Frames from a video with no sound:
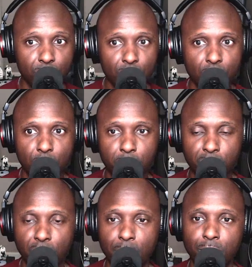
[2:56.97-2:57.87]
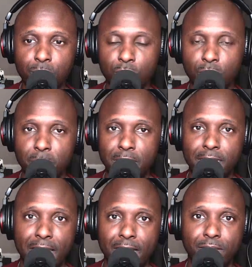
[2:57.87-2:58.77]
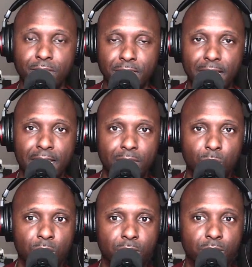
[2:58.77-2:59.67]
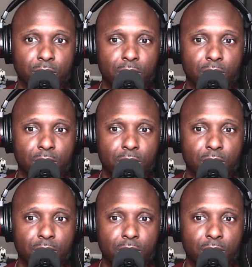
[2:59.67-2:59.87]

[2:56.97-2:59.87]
The problem Kamala Harris had was